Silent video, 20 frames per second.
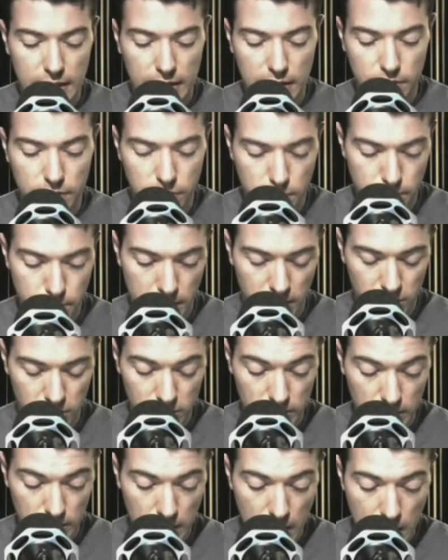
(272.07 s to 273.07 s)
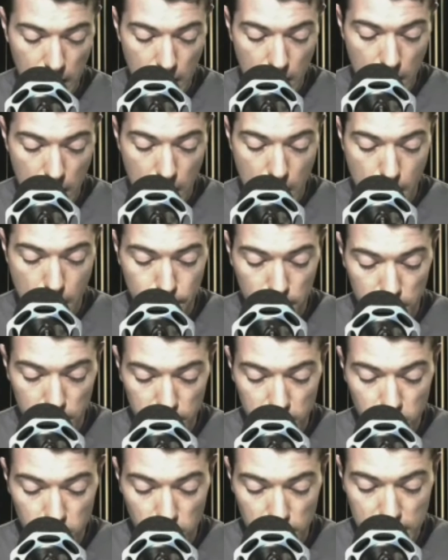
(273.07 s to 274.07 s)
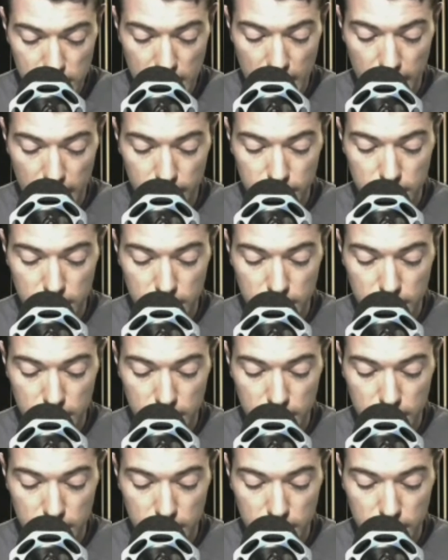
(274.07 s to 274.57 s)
information. Parties shall take